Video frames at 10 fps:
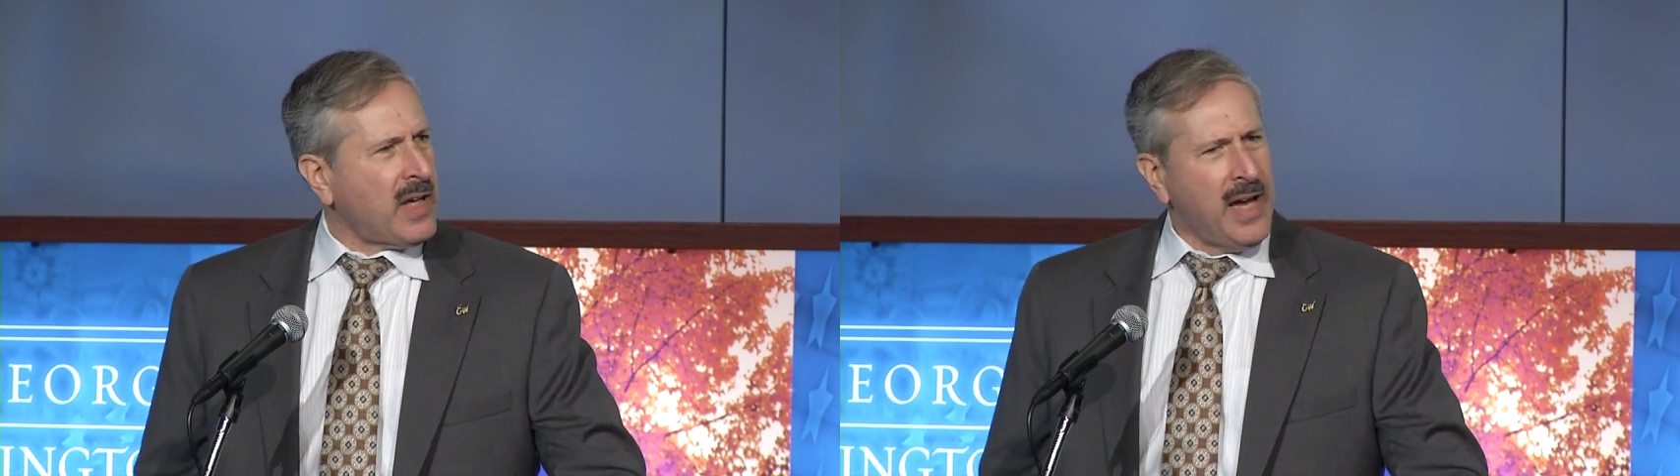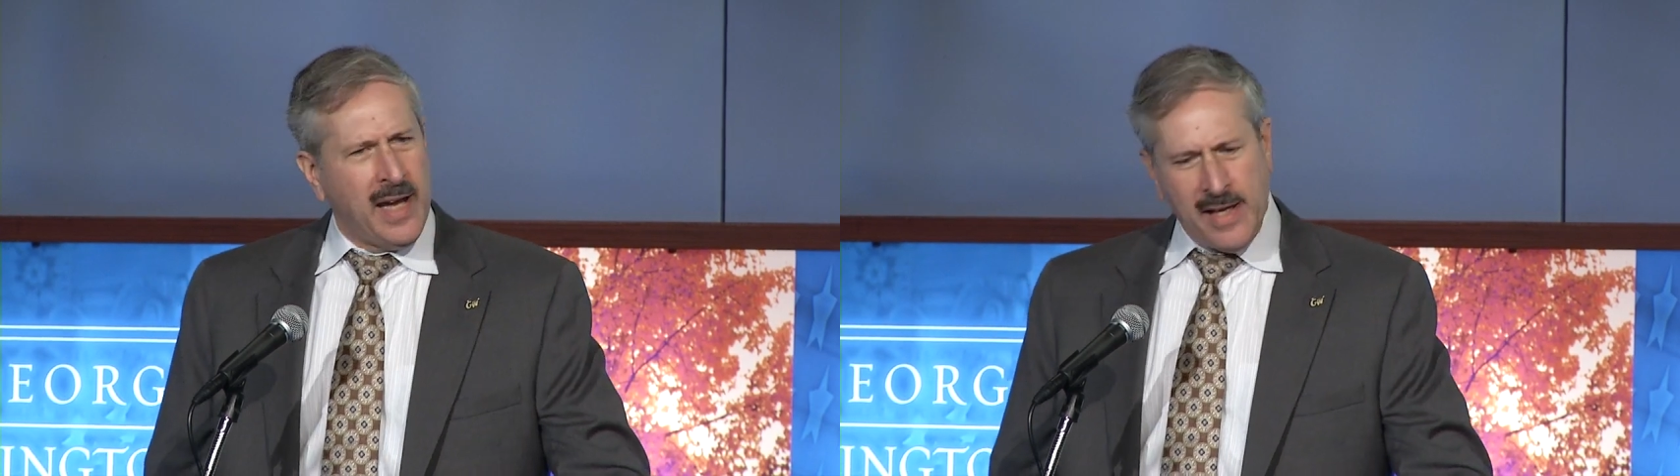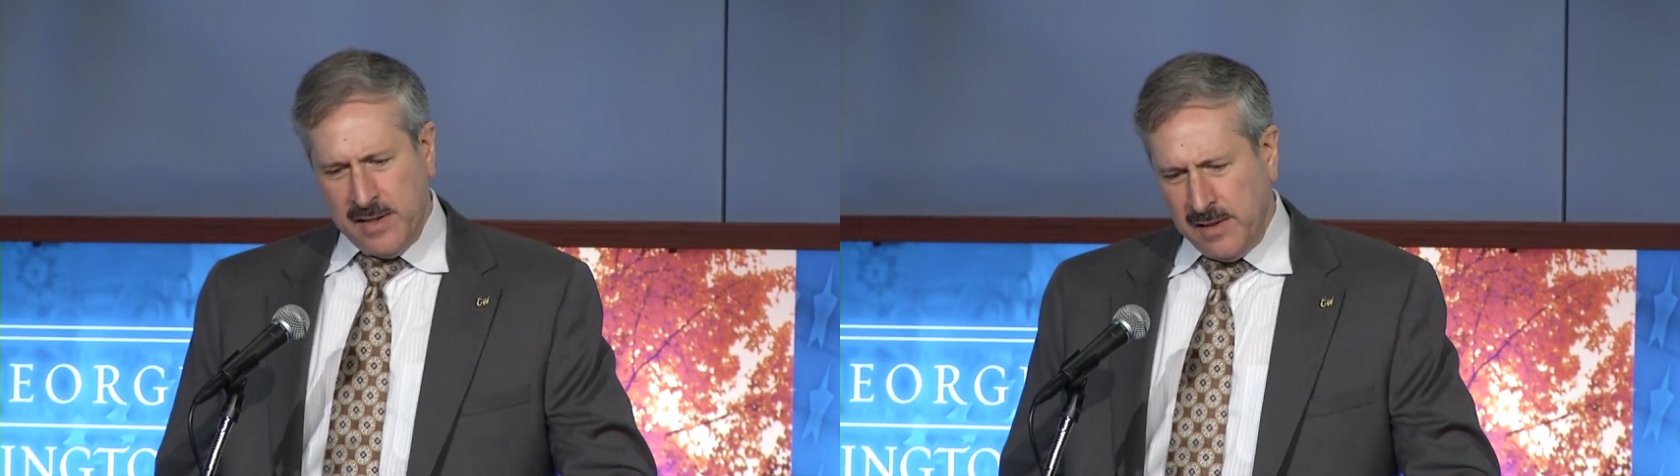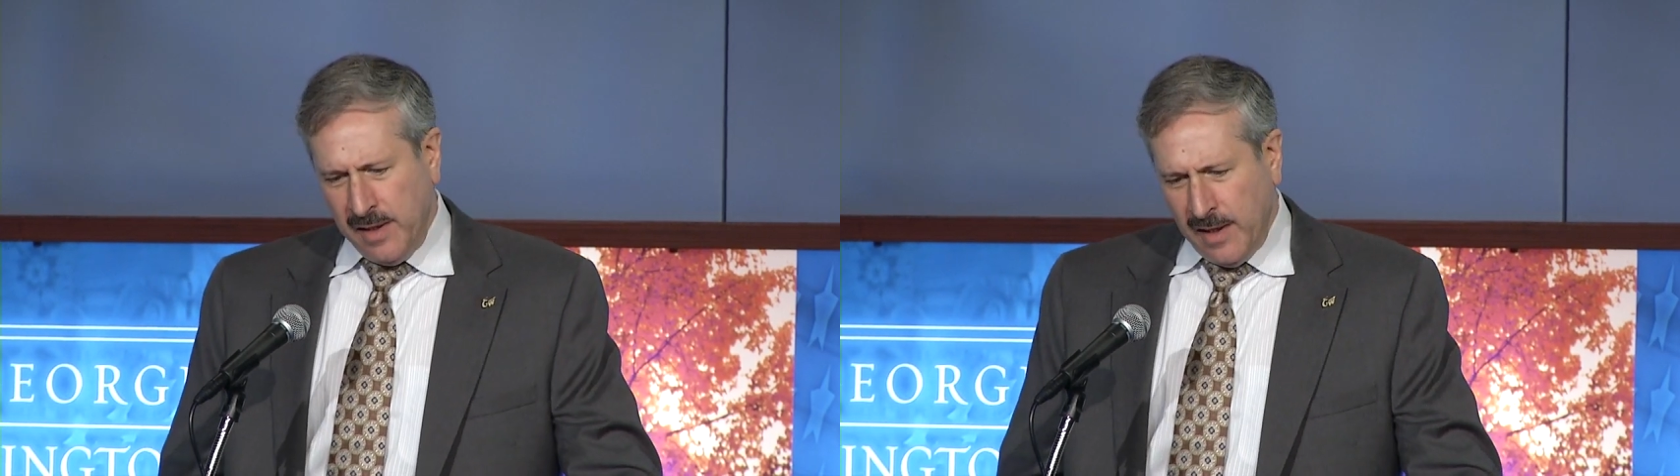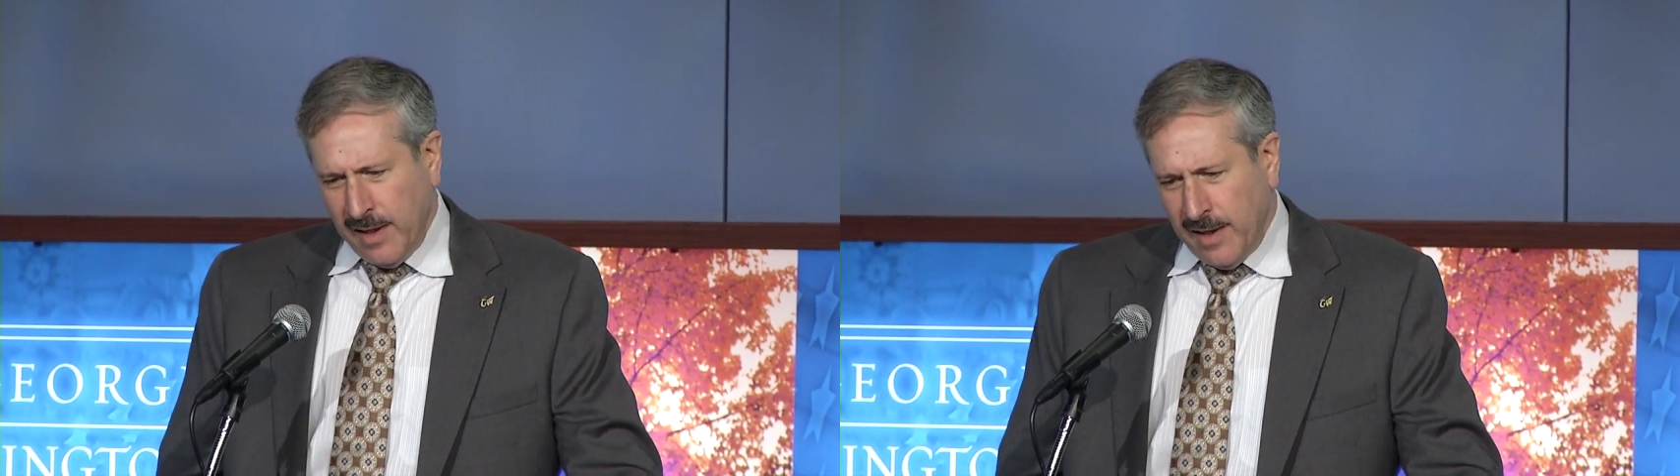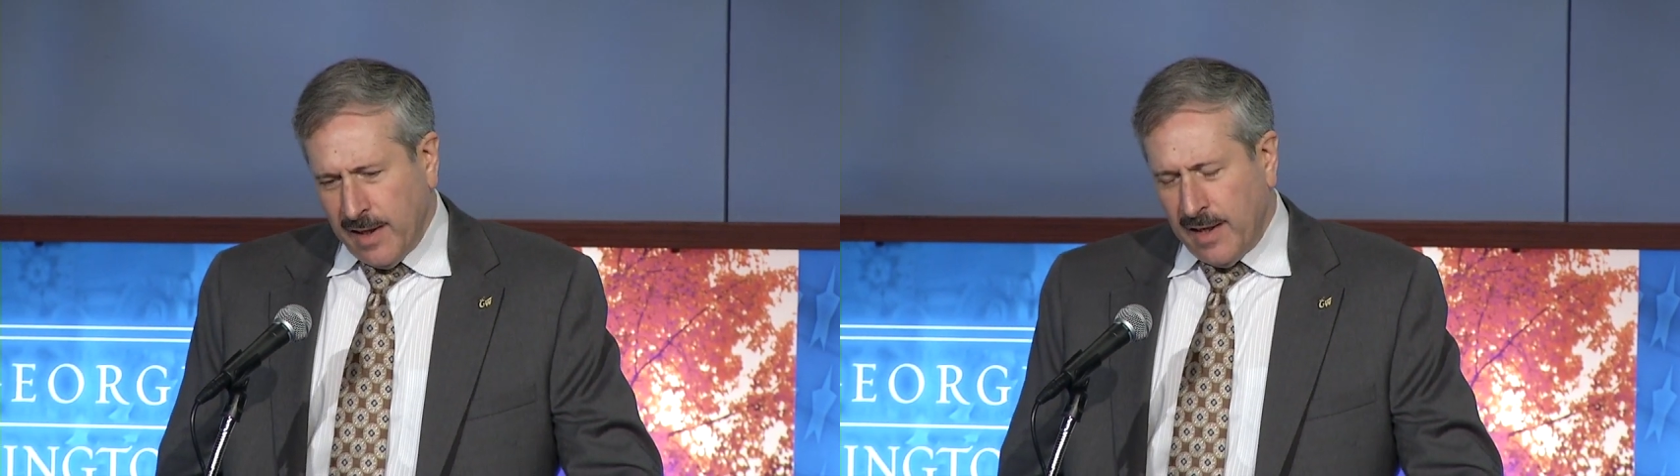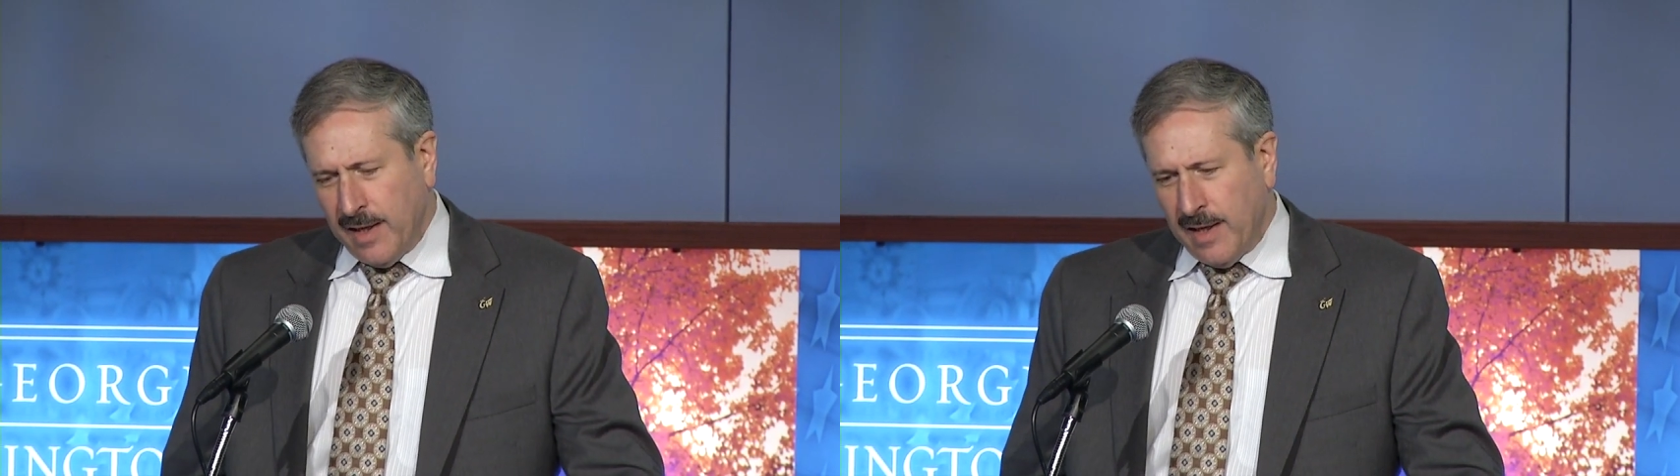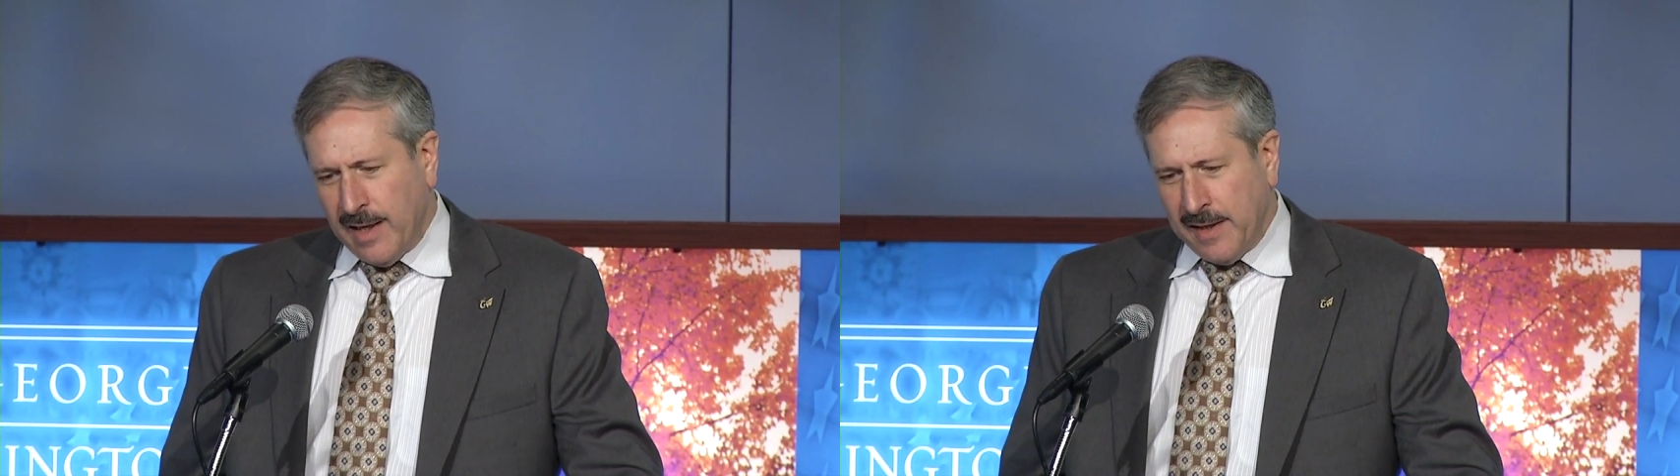And
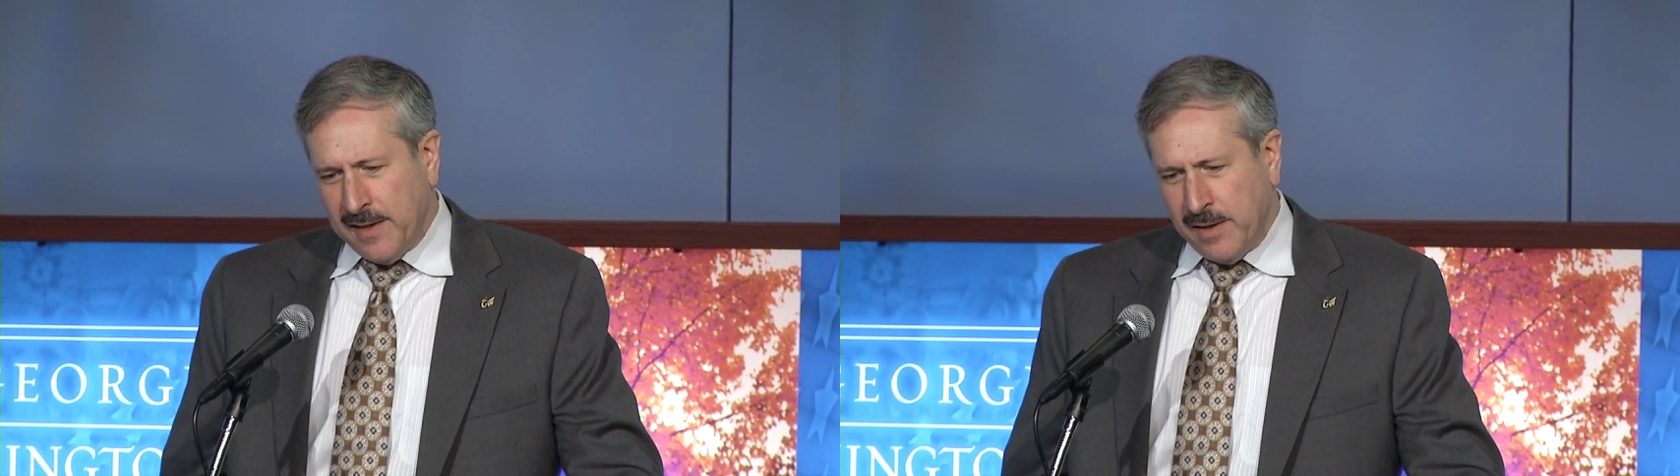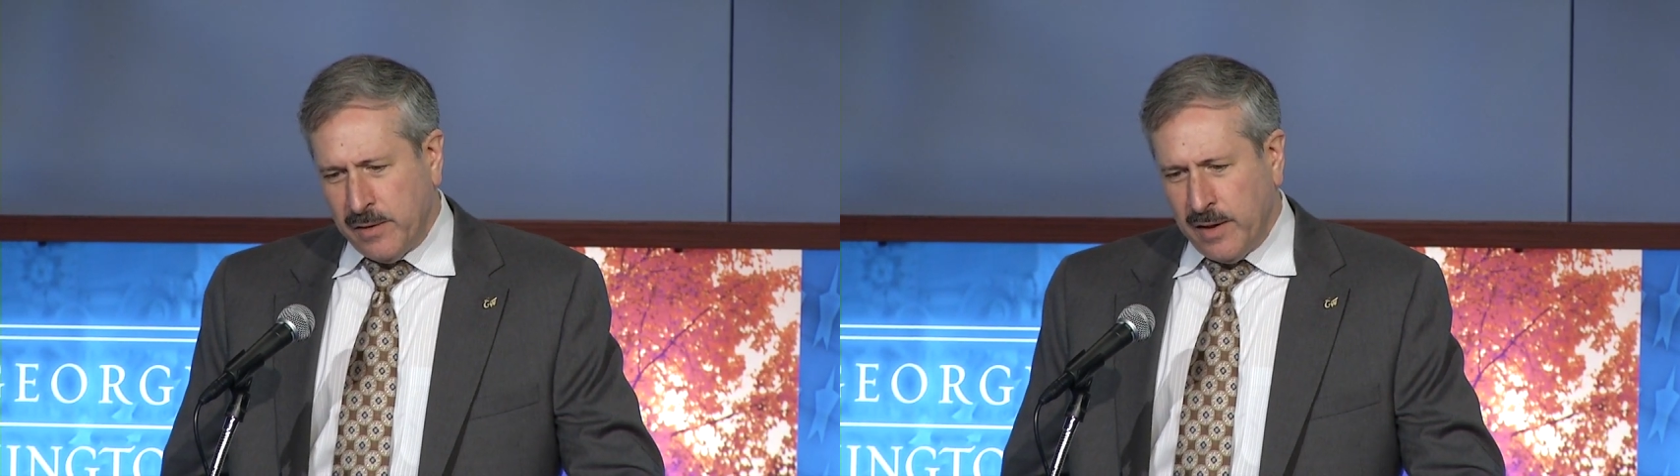I think